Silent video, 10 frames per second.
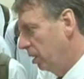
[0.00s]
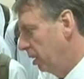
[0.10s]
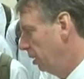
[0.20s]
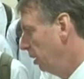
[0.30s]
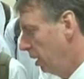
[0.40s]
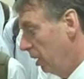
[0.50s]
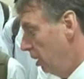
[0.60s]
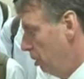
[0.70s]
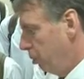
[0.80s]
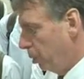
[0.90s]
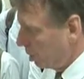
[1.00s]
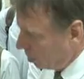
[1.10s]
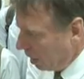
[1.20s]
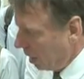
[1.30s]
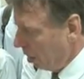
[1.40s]
The
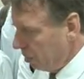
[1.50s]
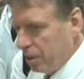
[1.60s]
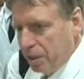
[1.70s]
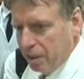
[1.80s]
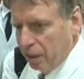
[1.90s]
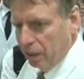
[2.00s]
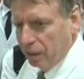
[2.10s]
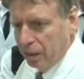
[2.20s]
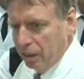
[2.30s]
photographs, the,